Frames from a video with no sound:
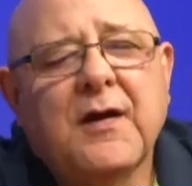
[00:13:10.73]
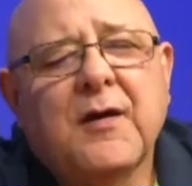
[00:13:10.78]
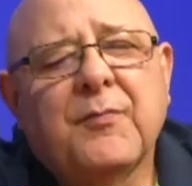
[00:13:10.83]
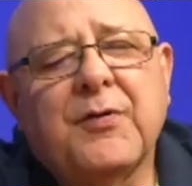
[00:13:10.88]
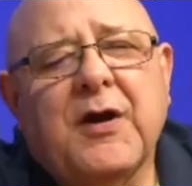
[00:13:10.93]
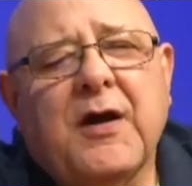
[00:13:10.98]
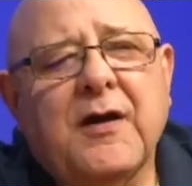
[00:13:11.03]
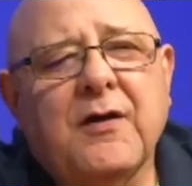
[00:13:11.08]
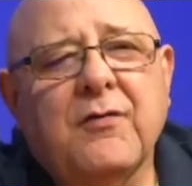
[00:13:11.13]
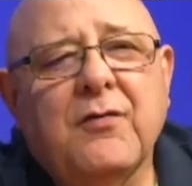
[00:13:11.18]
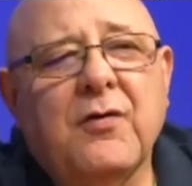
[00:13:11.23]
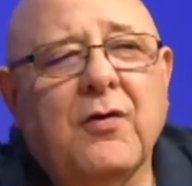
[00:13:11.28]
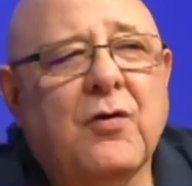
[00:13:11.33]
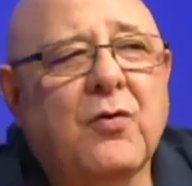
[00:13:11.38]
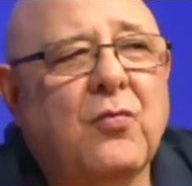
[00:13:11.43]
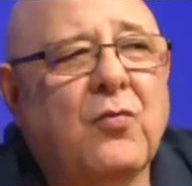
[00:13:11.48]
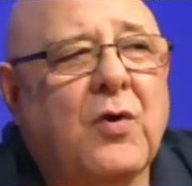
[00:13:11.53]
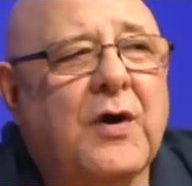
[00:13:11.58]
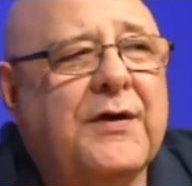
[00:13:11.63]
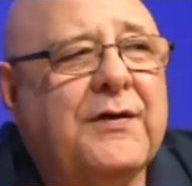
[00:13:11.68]
But I don't know
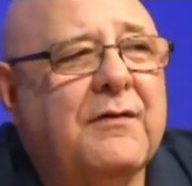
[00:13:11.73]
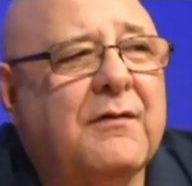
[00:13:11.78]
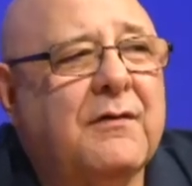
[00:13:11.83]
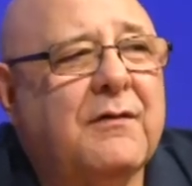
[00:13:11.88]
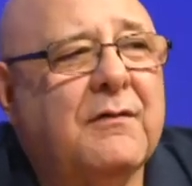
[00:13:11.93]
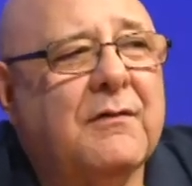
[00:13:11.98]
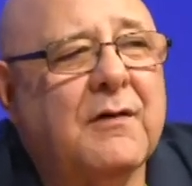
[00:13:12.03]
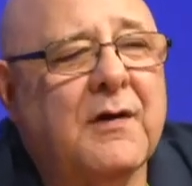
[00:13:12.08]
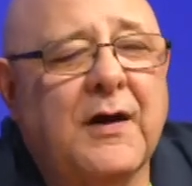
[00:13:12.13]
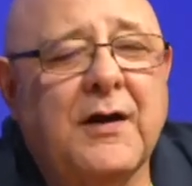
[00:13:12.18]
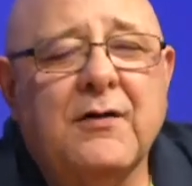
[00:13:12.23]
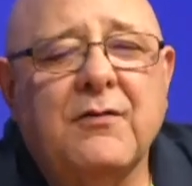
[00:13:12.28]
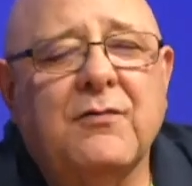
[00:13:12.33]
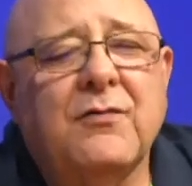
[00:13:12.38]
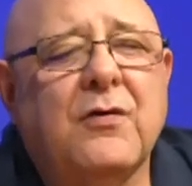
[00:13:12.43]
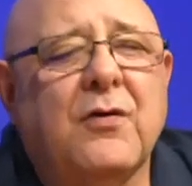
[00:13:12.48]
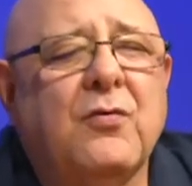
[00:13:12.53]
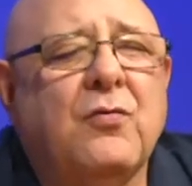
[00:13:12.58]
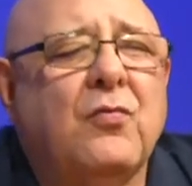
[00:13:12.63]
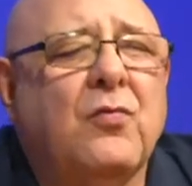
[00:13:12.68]
what I don't
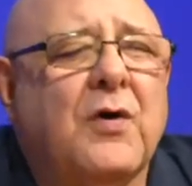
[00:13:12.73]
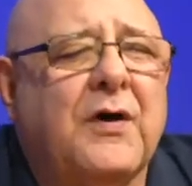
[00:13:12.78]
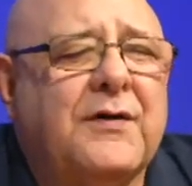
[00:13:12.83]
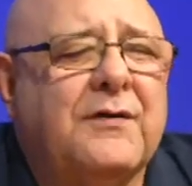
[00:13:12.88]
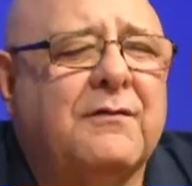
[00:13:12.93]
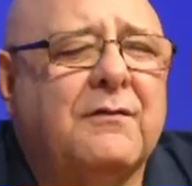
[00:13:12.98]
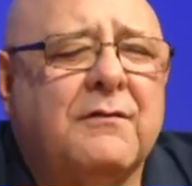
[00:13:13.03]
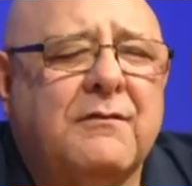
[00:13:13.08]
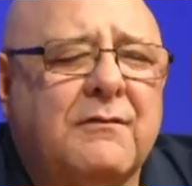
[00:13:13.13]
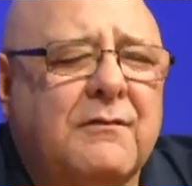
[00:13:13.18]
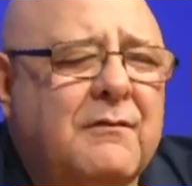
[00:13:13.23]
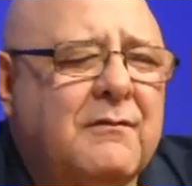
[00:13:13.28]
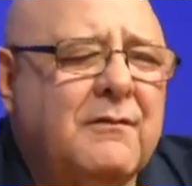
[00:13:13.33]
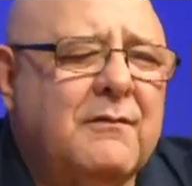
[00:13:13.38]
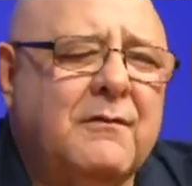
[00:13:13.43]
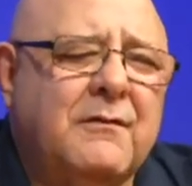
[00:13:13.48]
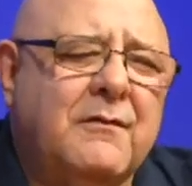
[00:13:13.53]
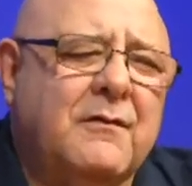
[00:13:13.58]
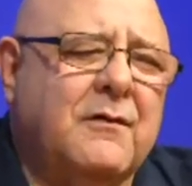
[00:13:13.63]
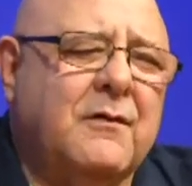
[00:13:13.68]
know what
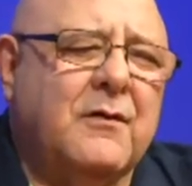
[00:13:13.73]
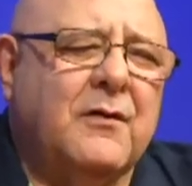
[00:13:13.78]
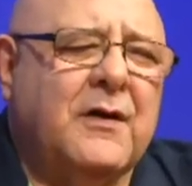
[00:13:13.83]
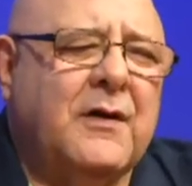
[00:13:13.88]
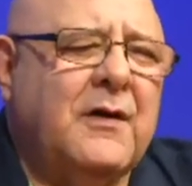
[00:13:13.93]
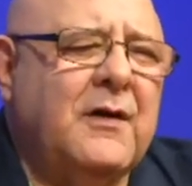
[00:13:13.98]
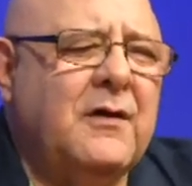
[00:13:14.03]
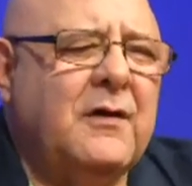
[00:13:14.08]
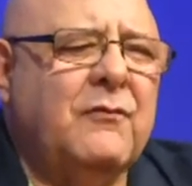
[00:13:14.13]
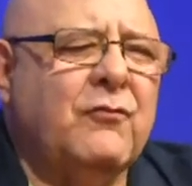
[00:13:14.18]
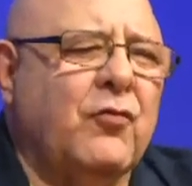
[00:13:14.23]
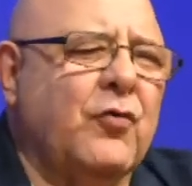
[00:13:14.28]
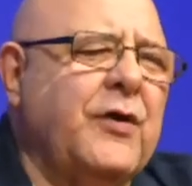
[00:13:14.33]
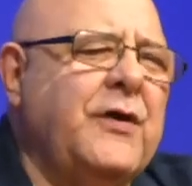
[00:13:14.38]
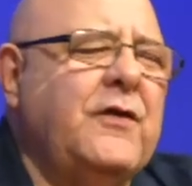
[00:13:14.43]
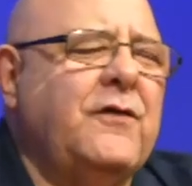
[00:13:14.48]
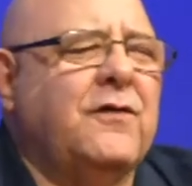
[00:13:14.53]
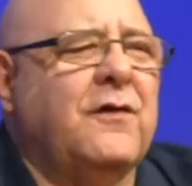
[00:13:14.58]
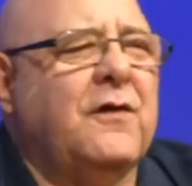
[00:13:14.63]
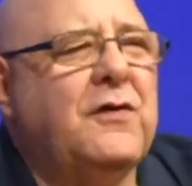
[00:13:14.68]

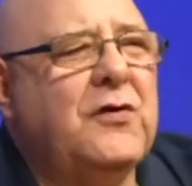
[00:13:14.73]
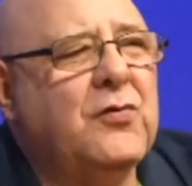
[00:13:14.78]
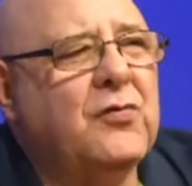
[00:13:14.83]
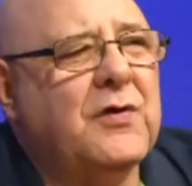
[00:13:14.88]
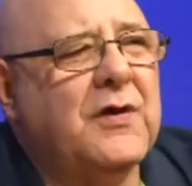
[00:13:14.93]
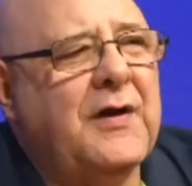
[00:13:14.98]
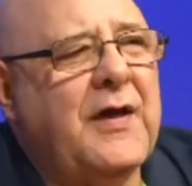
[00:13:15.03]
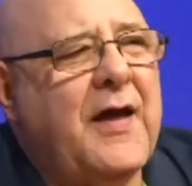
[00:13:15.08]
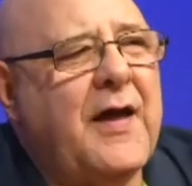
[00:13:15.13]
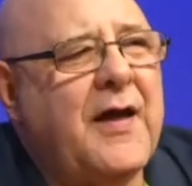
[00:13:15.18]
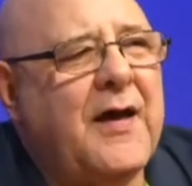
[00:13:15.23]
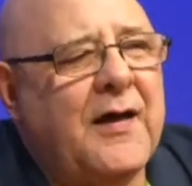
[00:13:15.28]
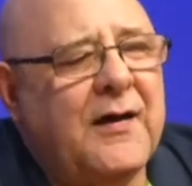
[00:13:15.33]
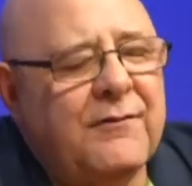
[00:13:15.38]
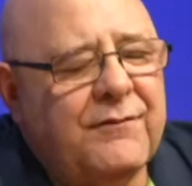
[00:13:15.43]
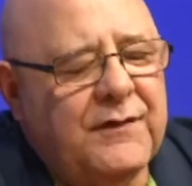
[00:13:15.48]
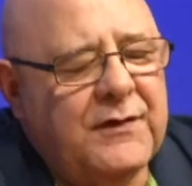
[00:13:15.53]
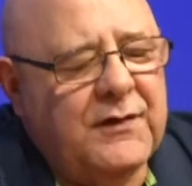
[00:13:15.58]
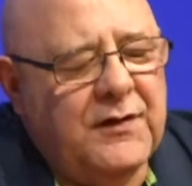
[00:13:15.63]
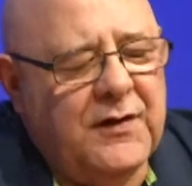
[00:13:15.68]
reason you could
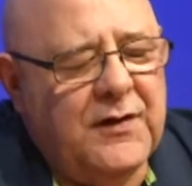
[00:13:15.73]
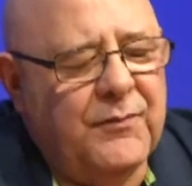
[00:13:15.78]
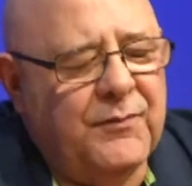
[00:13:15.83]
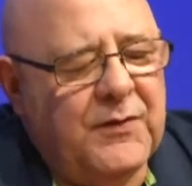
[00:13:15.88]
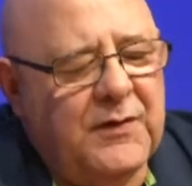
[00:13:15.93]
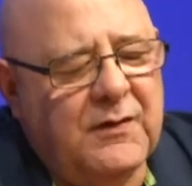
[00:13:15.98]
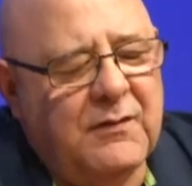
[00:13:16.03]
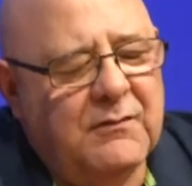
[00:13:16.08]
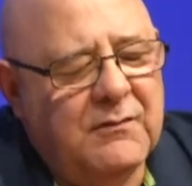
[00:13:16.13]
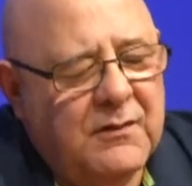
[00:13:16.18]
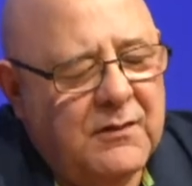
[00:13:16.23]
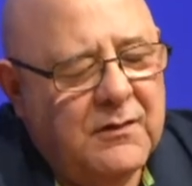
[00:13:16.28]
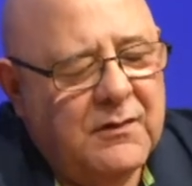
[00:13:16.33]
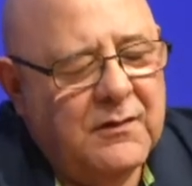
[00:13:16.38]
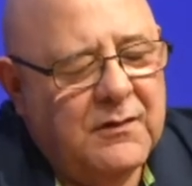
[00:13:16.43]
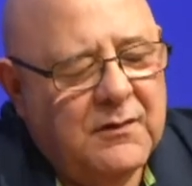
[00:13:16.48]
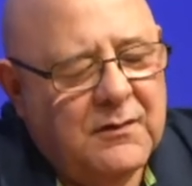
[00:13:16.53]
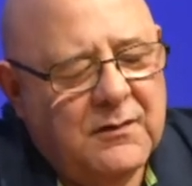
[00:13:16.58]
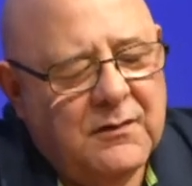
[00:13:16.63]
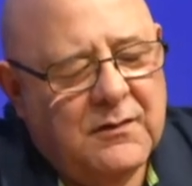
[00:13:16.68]
have in keeping
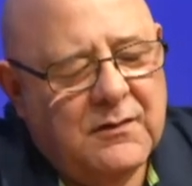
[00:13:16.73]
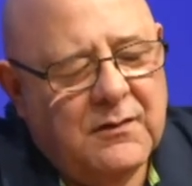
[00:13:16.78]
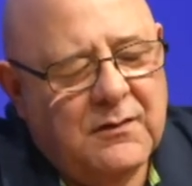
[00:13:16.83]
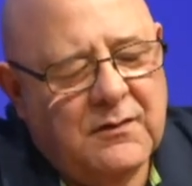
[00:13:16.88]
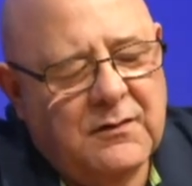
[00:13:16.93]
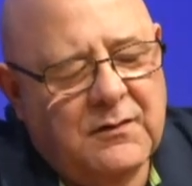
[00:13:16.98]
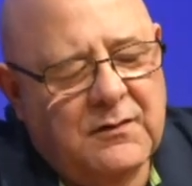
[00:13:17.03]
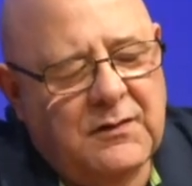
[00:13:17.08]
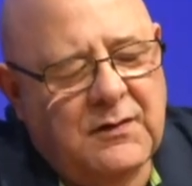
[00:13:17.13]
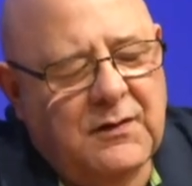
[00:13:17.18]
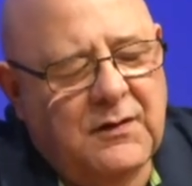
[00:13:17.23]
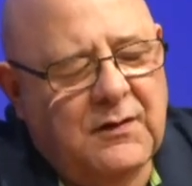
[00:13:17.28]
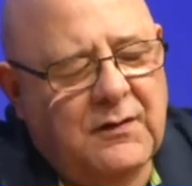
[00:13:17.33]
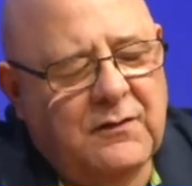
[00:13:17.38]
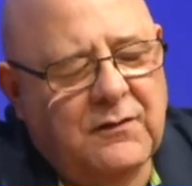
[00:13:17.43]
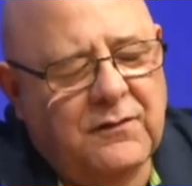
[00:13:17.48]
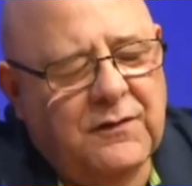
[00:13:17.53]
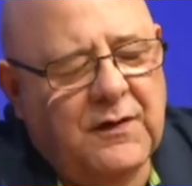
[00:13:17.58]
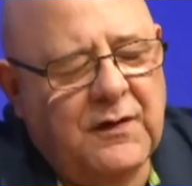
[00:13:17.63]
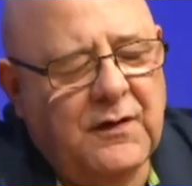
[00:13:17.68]
the
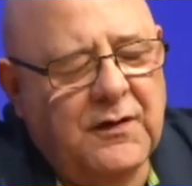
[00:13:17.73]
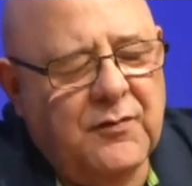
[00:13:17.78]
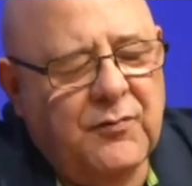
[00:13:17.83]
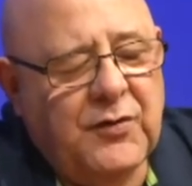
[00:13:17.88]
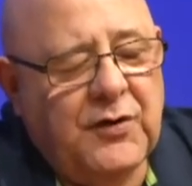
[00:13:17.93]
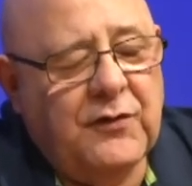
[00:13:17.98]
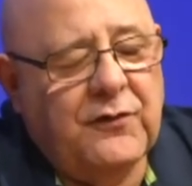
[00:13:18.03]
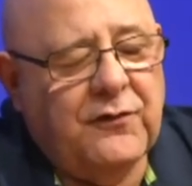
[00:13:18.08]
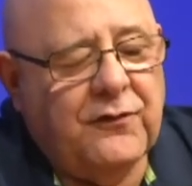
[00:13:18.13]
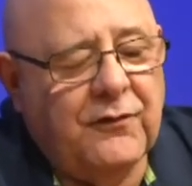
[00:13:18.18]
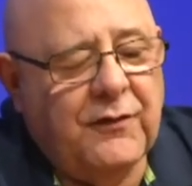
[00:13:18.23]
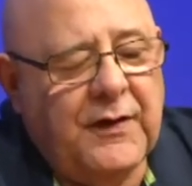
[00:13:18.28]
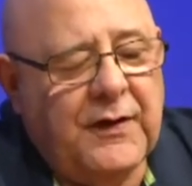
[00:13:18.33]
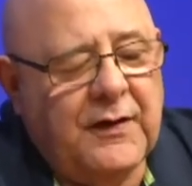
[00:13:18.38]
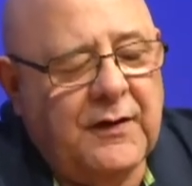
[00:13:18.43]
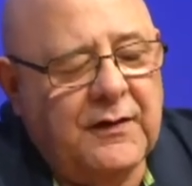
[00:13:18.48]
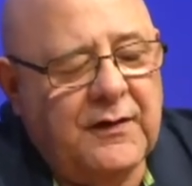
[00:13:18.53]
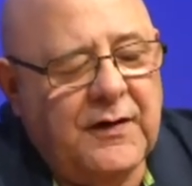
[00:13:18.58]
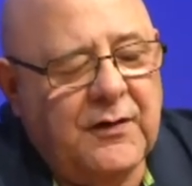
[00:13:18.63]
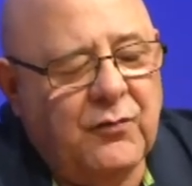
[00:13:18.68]
city
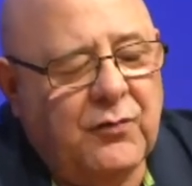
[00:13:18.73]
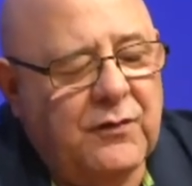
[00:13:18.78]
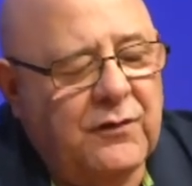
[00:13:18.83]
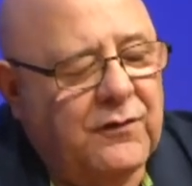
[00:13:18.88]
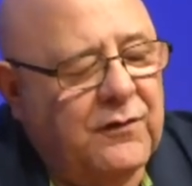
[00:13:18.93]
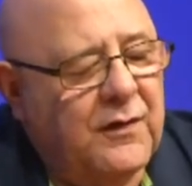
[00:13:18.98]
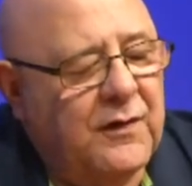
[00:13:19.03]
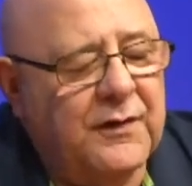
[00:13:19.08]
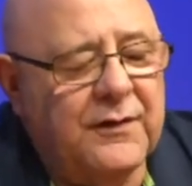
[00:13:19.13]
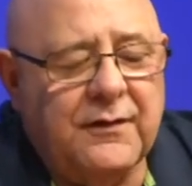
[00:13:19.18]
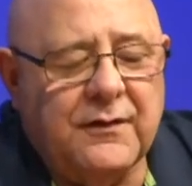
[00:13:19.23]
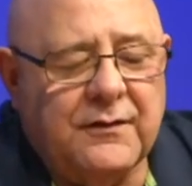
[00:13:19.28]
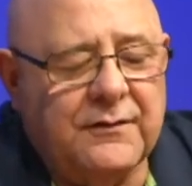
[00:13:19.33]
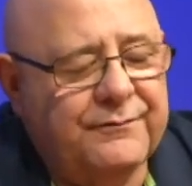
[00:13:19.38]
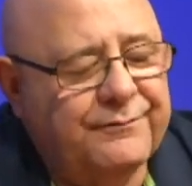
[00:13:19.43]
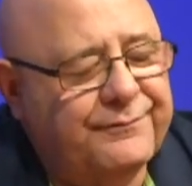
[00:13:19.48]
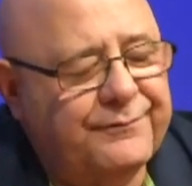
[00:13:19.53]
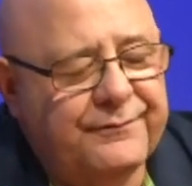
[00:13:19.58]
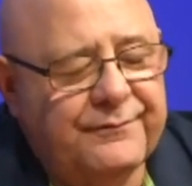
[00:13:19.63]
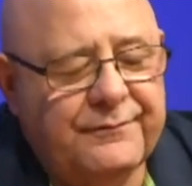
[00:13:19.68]
administrator that was under
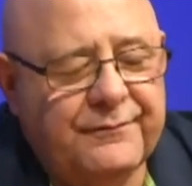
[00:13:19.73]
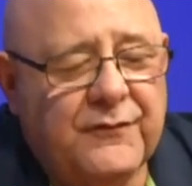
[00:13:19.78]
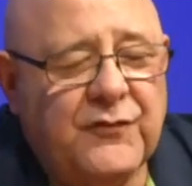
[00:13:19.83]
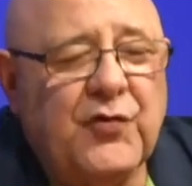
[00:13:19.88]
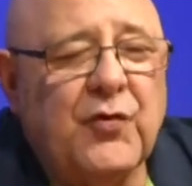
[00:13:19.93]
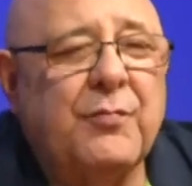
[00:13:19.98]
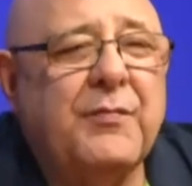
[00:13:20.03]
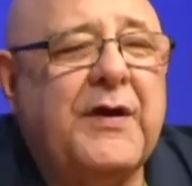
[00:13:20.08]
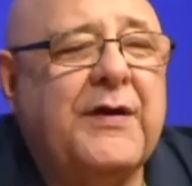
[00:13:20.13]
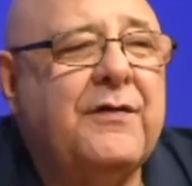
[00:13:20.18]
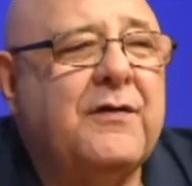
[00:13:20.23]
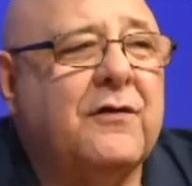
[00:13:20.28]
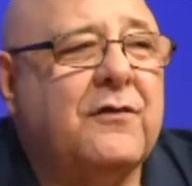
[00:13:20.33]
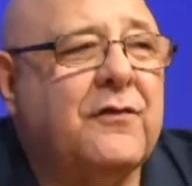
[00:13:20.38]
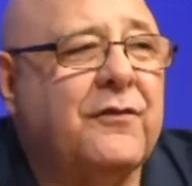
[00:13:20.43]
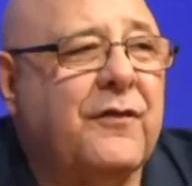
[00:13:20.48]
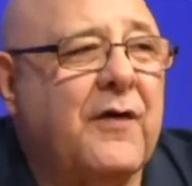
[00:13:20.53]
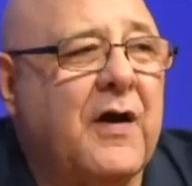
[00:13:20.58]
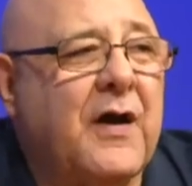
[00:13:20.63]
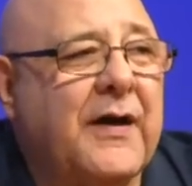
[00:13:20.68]
tremendous
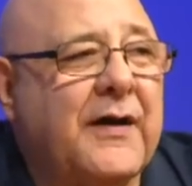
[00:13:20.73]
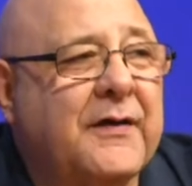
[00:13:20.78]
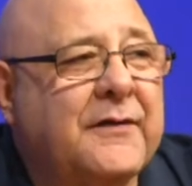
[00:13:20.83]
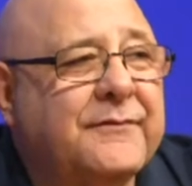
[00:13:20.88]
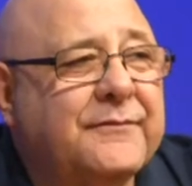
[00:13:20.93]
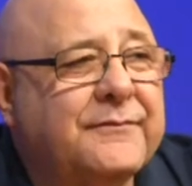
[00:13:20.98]
fire,